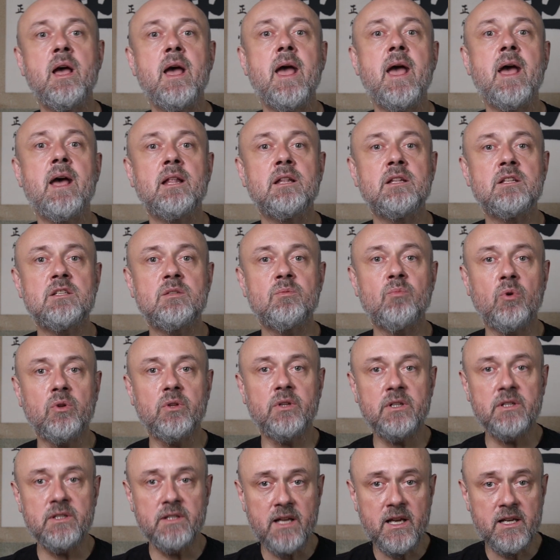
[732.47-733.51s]
and small
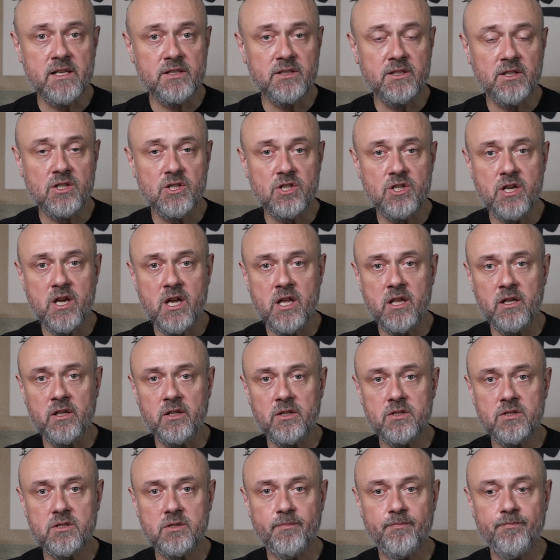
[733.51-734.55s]
intestine
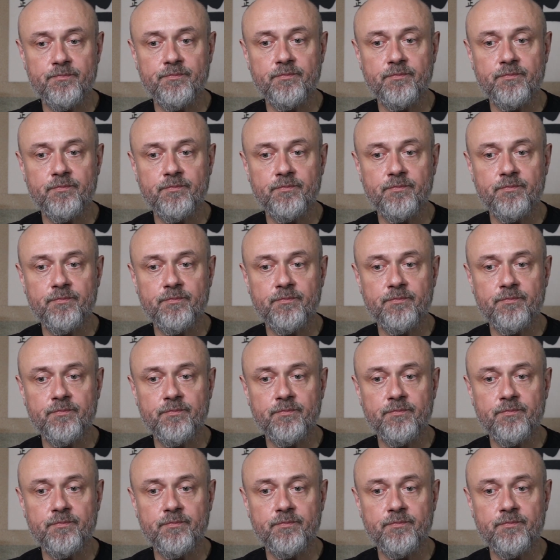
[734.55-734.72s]
channels.